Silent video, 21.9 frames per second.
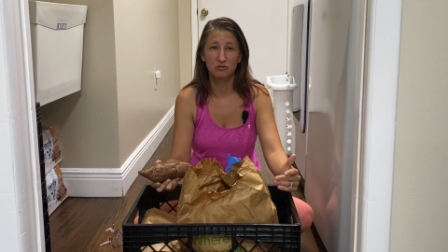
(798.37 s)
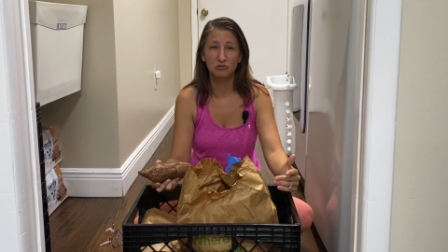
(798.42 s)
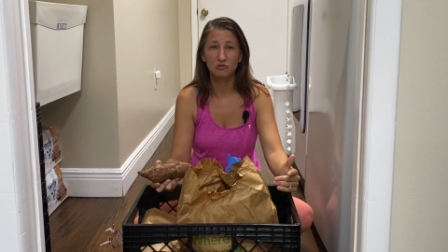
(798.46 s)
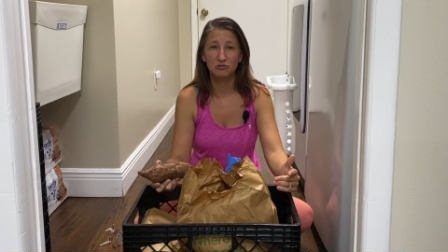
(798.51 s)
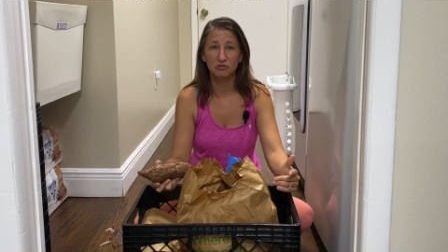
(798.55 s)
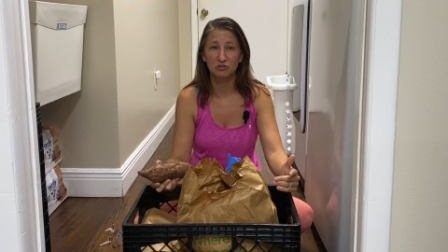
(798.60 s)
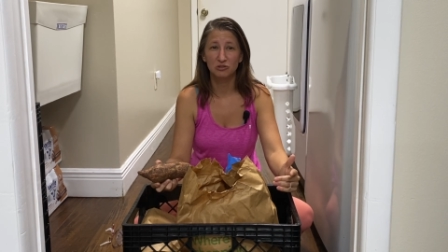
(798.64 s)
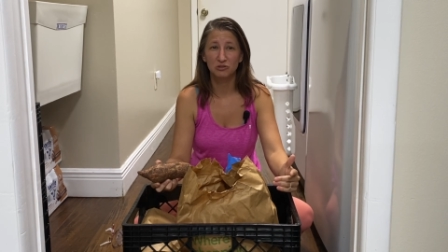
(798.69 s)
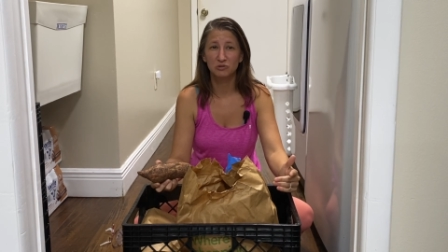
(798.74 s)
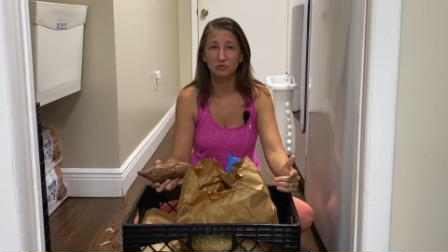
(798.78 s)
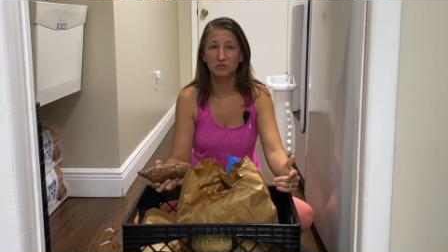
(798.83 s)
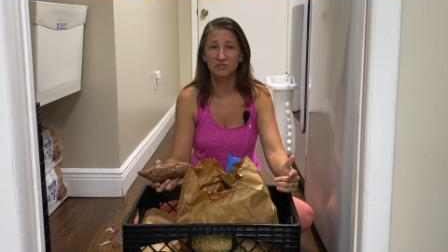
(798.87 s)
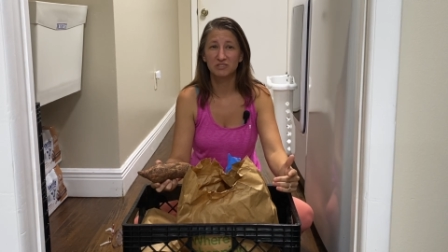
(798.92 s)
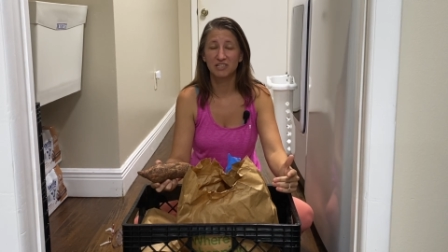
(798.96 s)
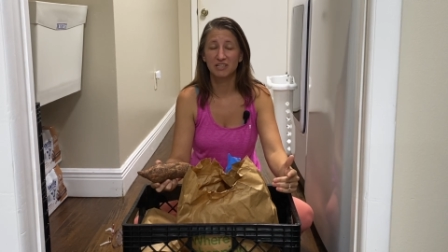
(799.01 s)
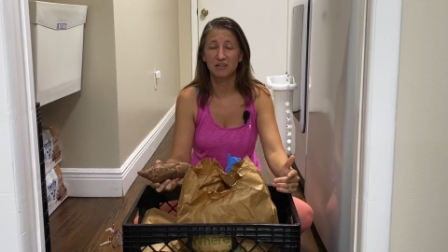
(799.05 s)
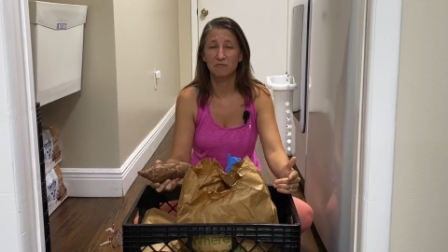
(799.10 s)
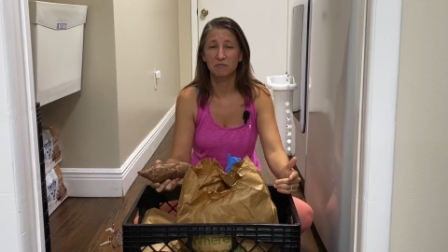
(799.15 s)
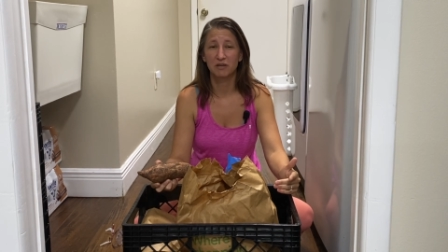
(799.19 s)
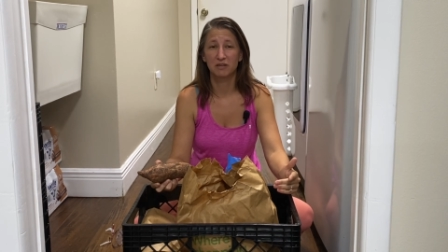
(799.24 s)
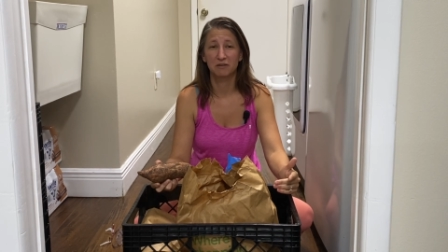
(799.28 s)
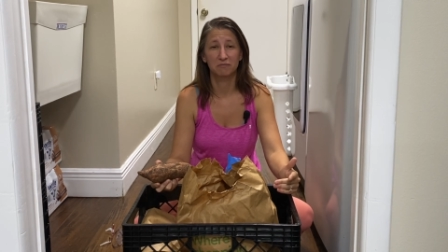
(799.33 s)
use
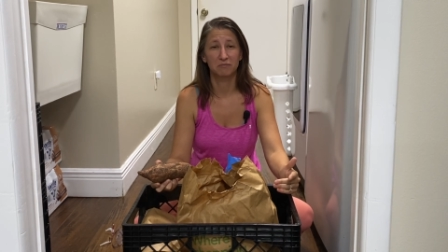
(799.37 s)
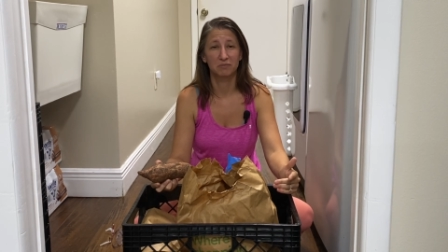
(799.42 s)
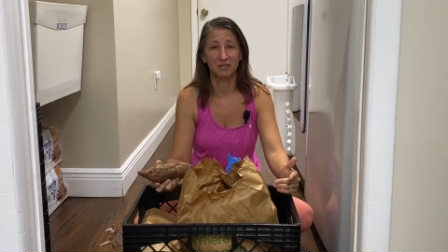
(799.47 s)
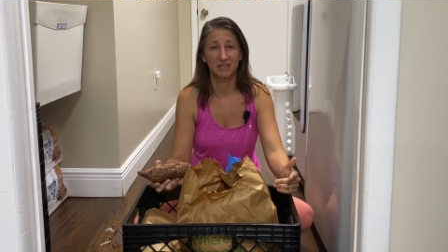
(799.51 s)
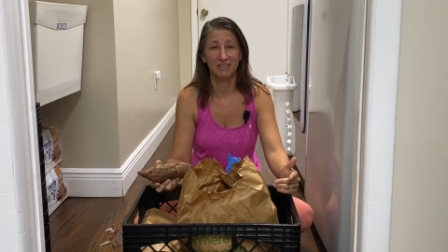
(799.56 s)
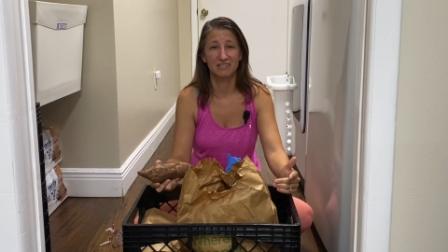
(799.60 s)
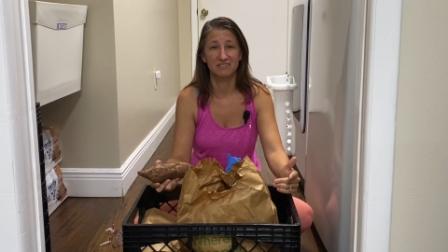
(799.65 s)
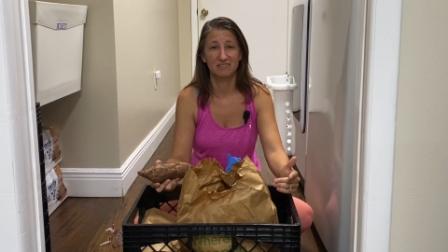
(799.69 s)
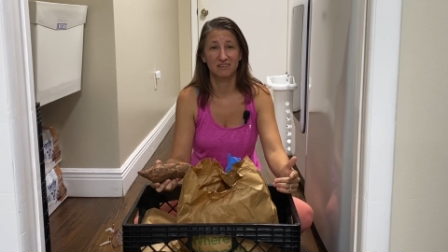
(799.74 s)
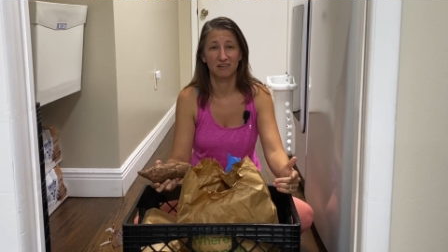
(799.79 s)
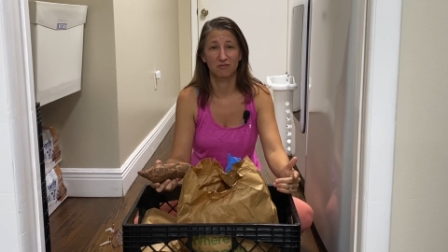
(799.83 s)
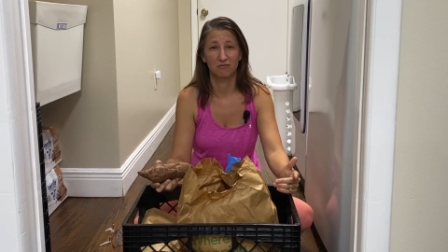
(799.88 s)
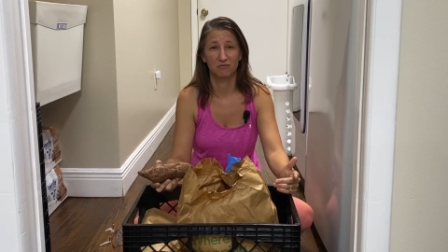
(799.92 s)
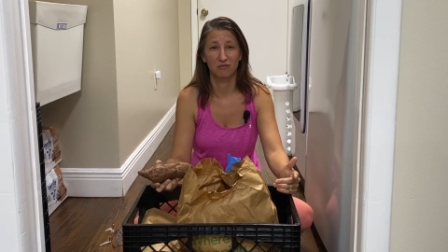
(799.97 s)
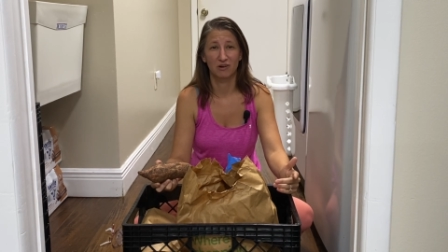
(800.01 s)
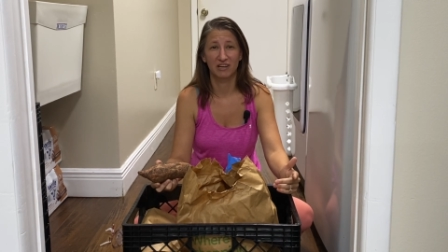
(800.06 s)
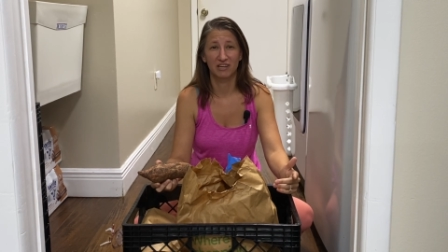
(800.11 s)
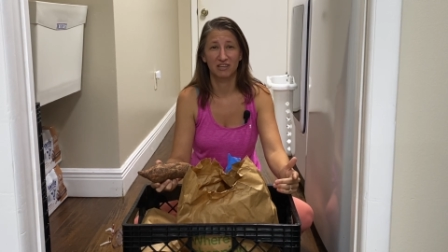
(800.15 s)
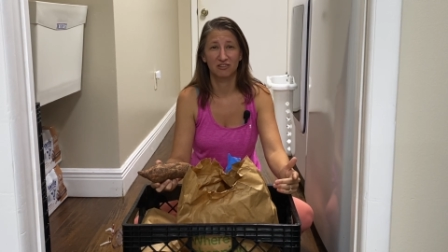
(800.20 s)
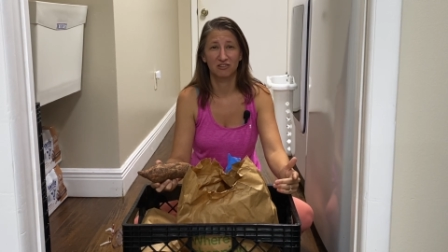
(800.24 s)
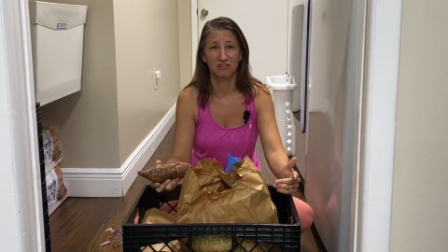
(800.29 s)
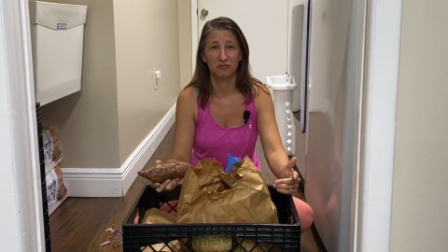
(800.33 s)
them in place of
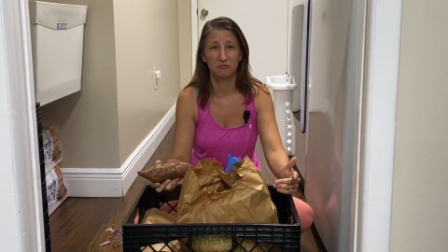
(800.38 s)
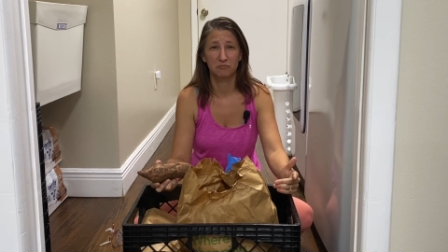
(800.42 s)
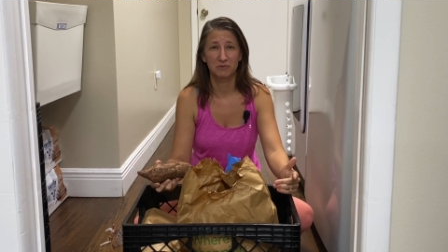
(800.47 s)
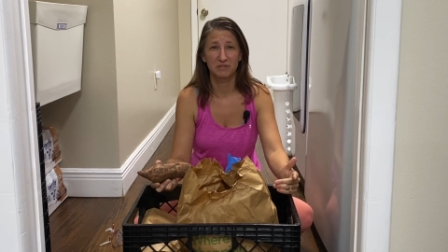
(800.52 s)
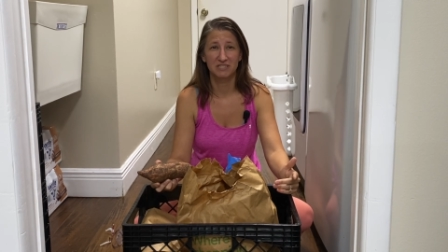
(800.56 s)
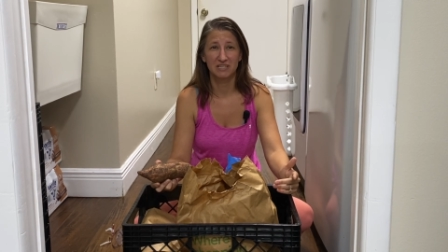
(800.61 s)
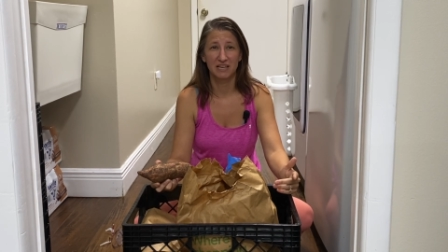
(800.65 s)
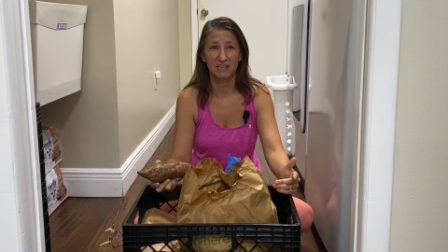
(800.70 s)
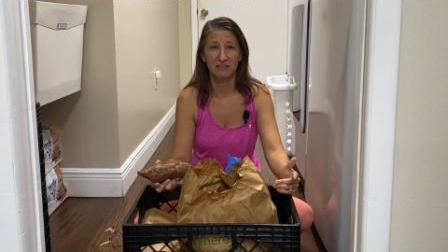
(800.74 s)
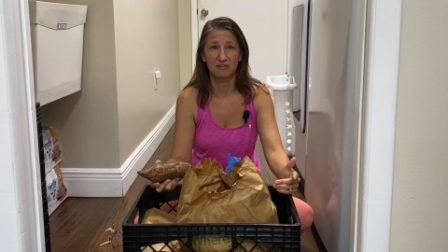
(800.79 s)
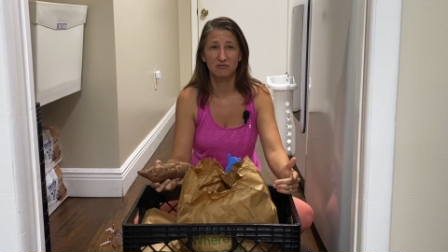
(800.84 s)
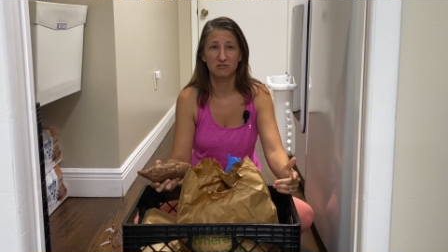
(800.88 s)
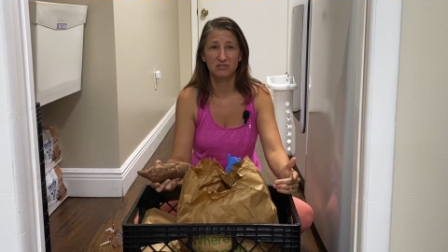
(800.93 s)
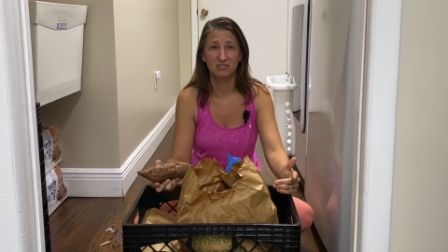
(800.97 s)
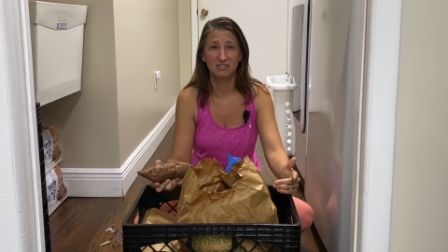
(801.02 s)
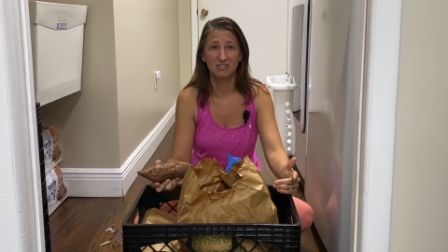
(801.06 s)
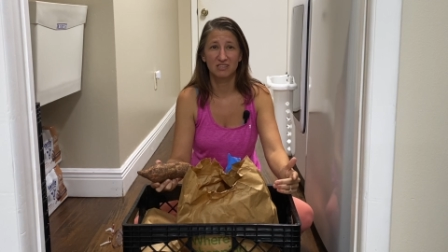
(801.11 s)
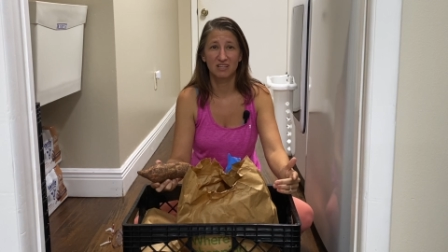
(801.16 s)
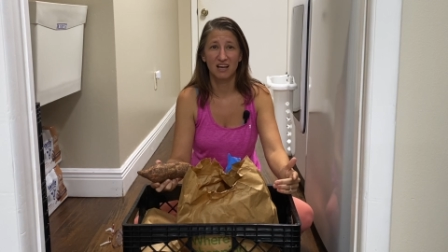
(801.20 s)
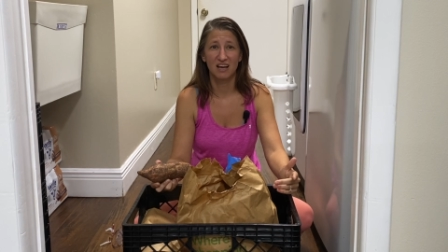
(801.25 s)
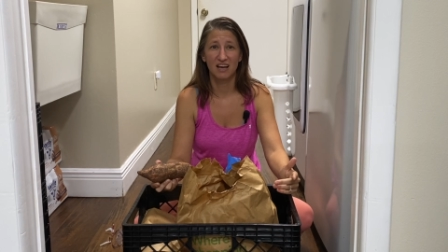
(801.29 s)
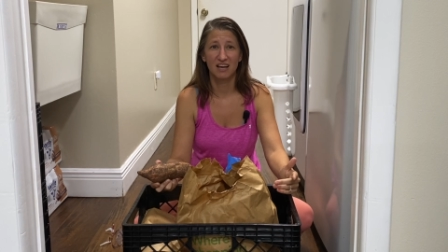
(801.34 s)
regular potatoes a
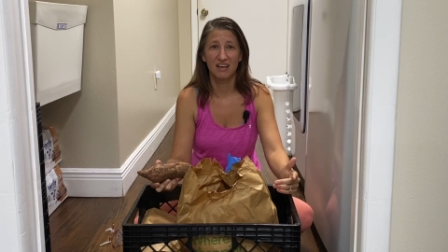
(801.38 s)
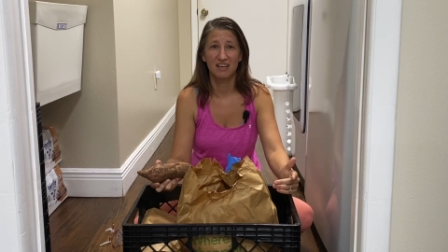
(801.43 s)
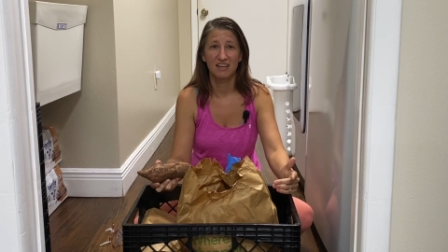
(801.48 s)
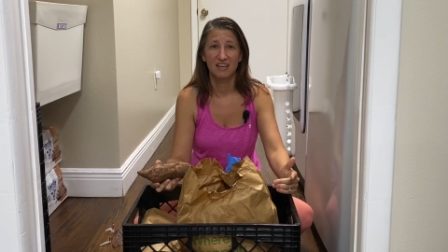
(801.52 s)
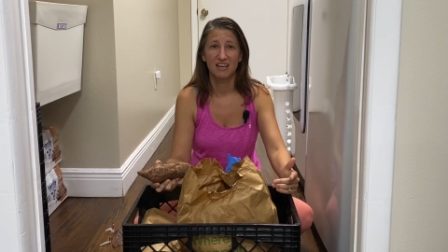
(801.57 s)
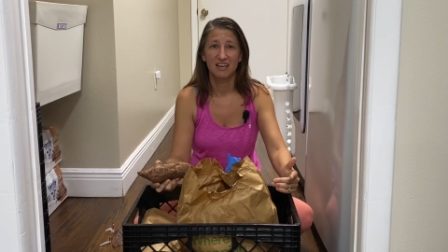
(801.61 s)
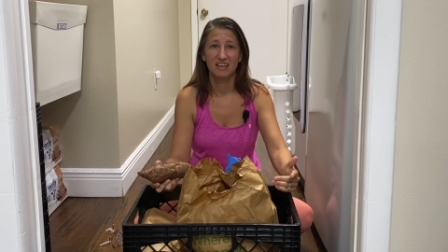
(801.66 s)
lot